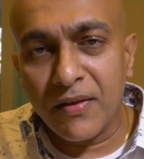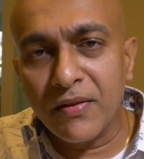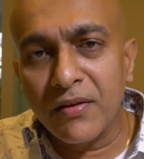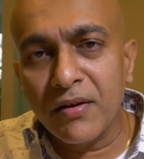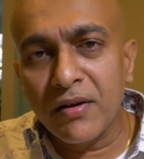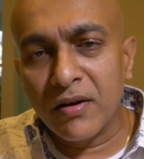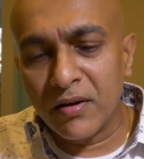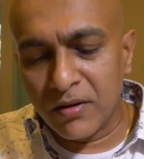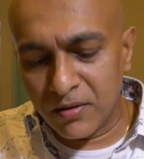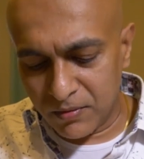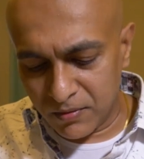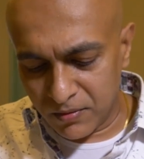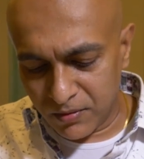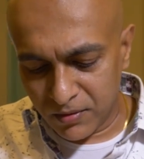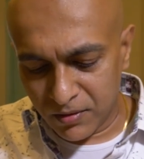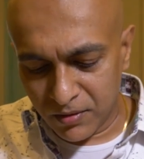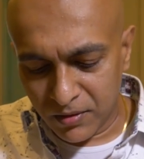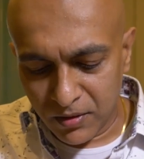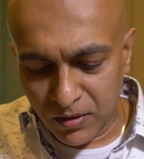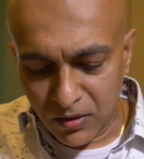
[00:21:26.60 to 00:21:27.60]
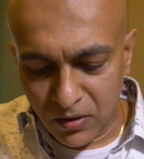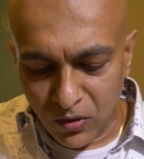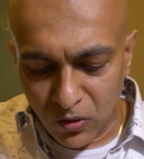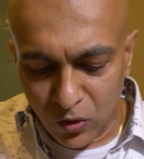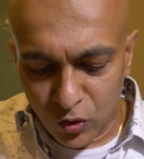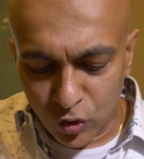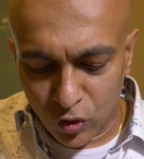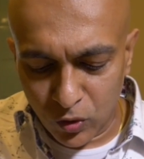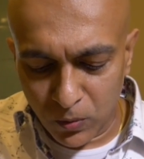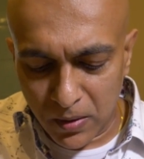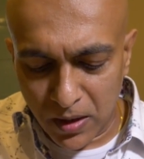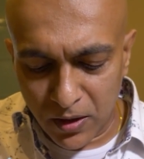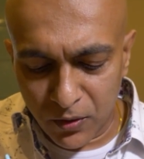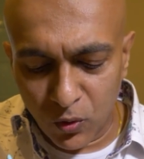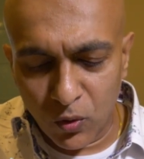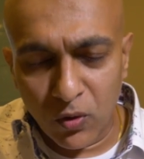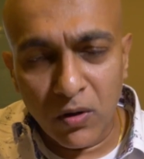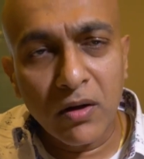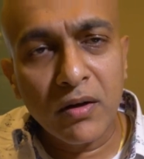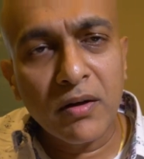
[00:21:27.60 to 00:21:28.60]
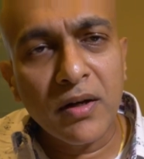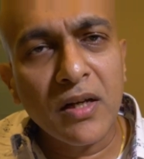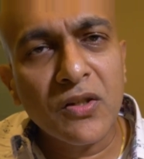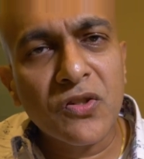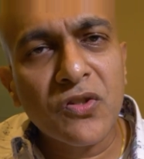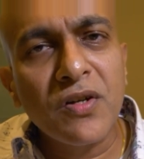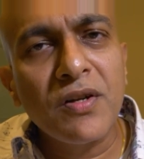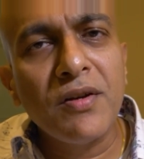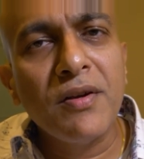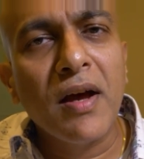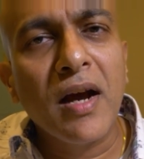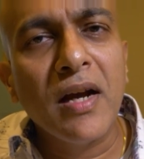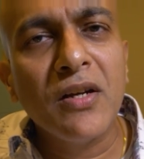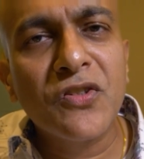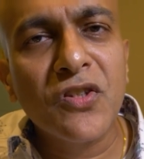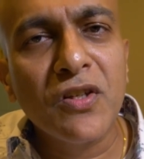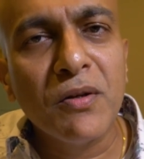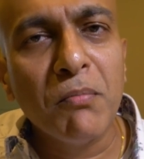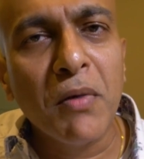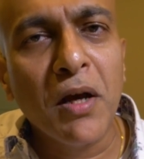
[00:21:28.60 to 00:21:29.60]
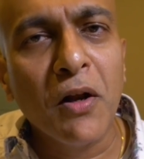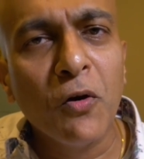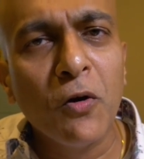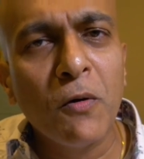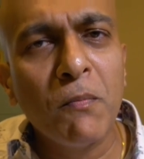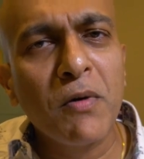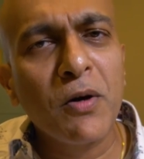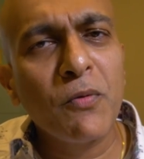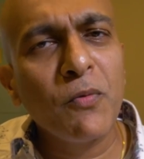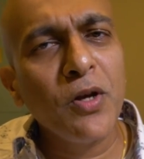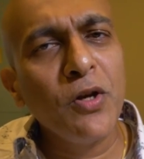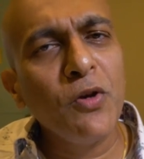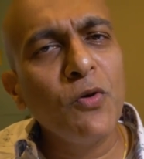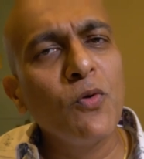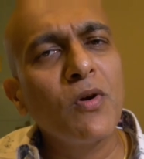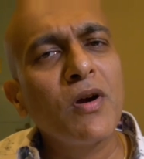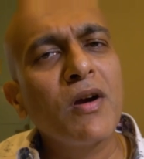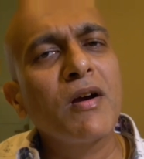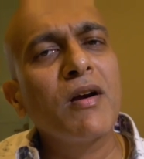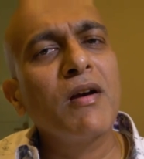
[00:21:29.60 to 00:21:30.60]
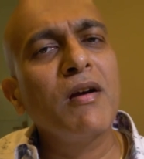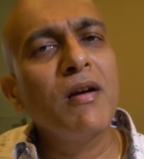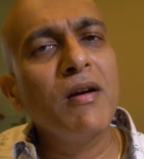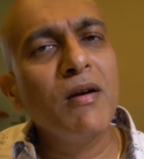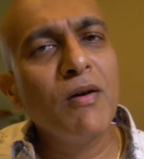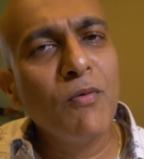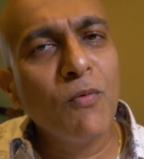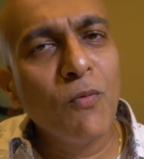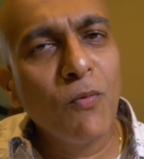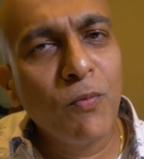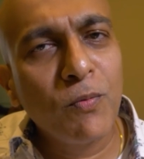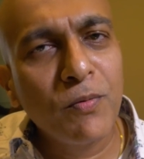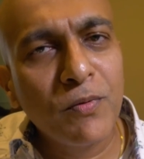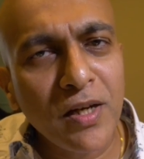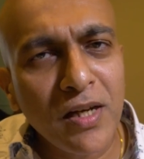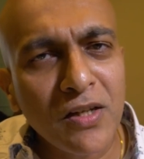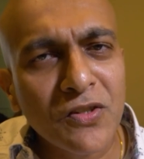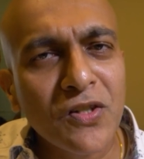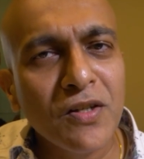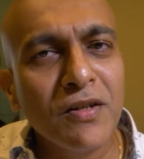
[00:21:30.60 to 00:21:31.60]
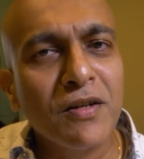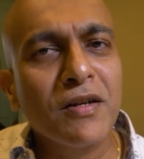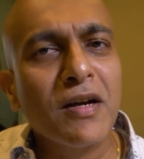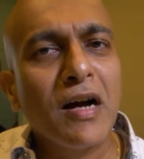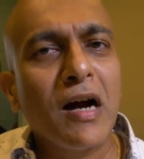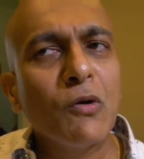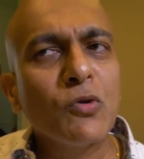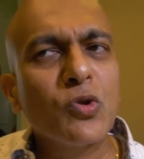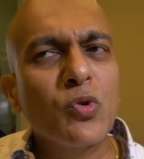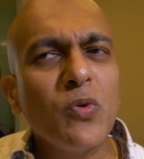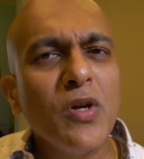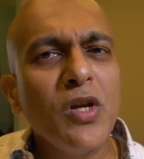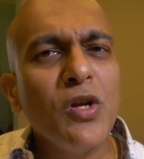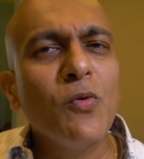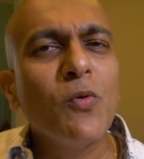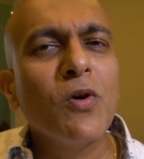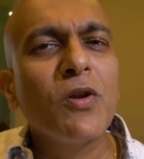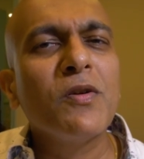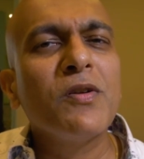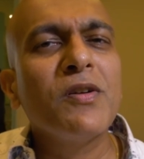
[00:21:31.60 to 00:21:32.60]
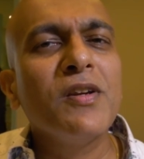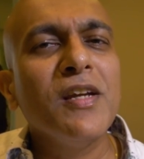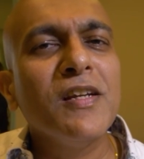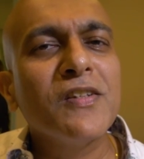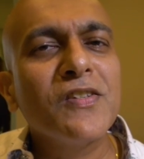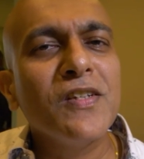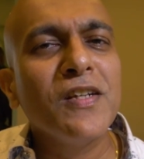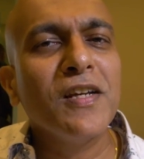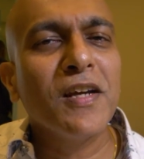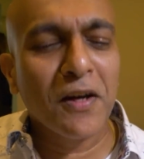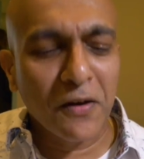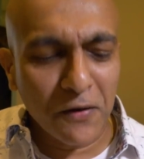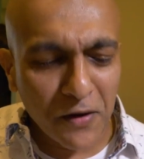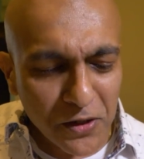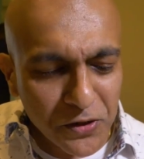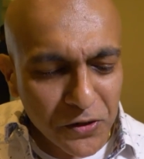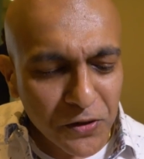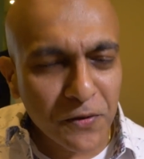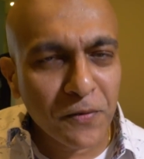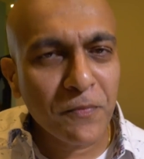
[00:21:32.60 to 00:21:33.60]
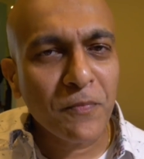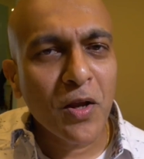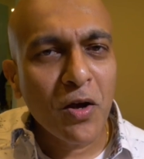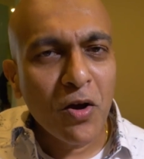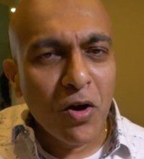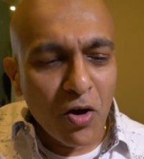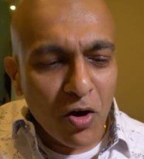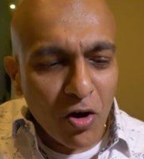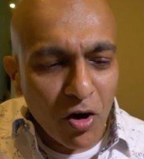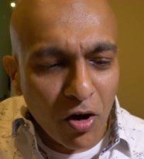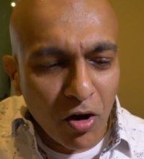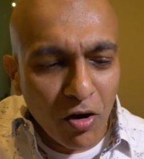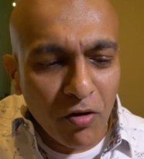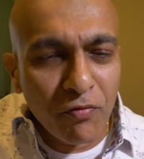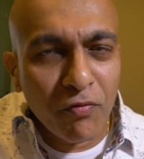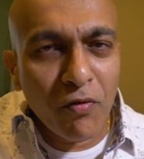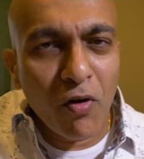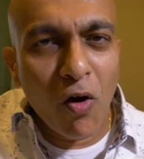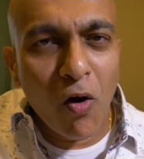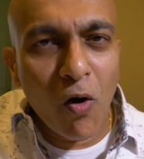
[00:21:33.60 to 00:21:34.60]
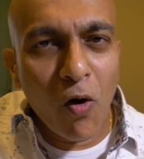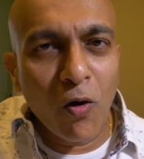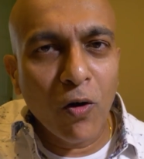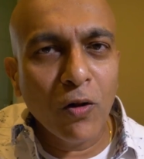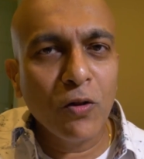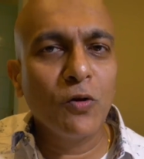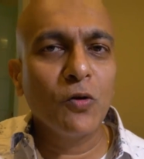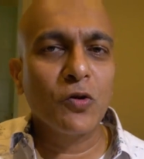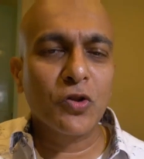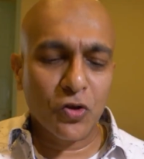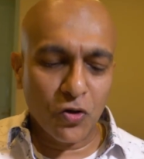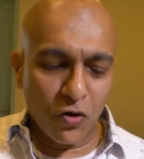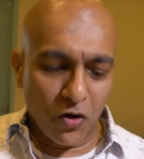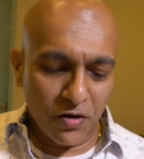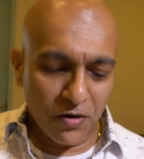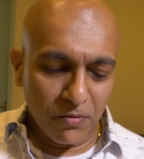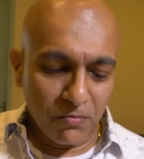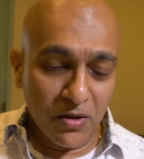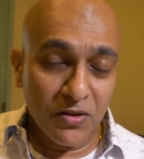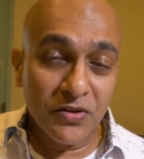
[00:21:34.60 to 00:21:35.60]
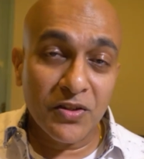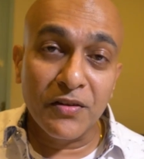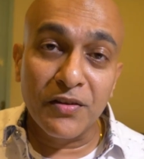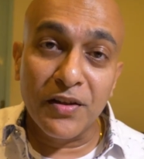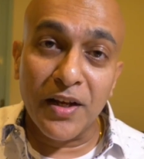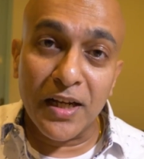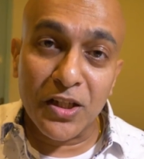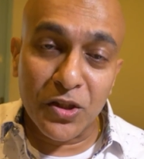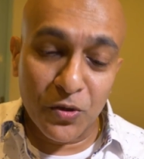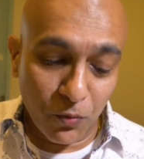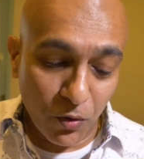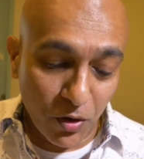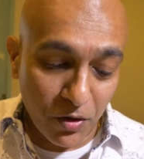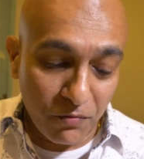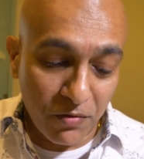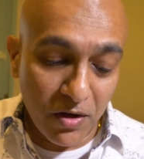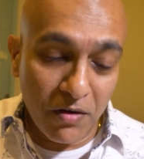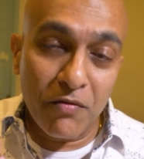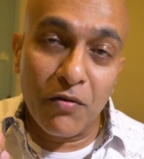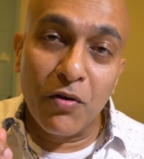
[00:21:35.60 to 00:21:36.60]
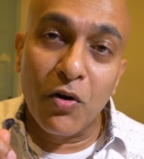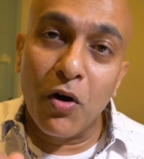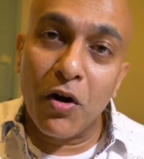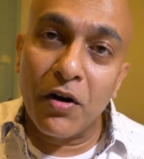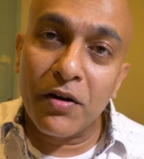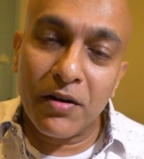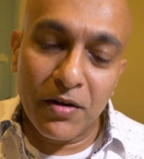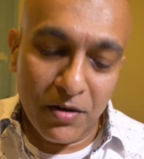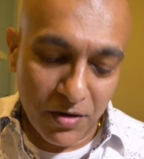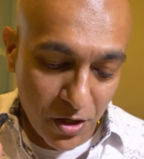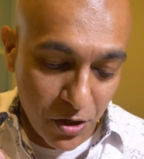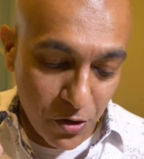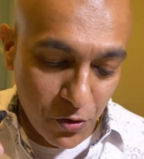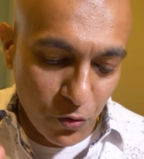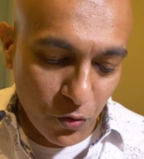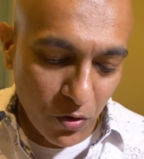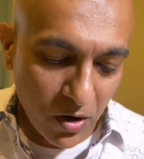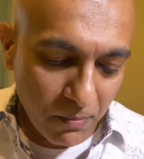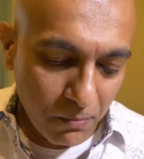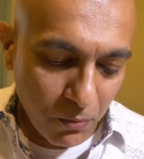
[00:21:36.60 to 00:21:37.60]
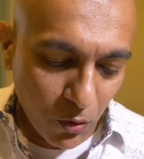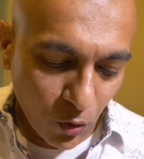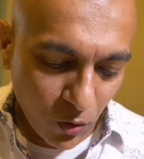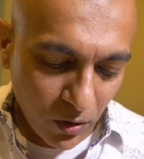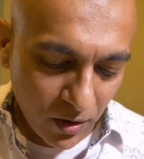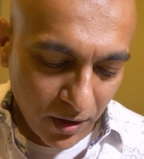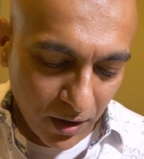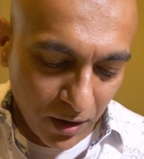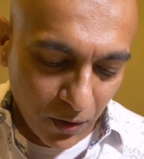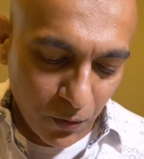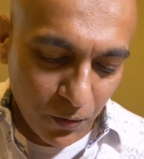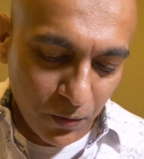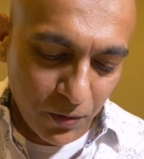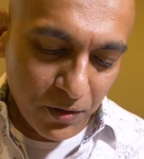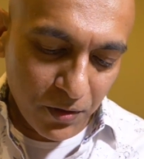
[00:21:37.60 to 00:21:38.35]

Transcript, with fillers: and the soba noodle tasted nice and mellow, but when you tasting a Khow Suey, you want to taste the aggression of all those condiments and that's what we've got into our bowl now.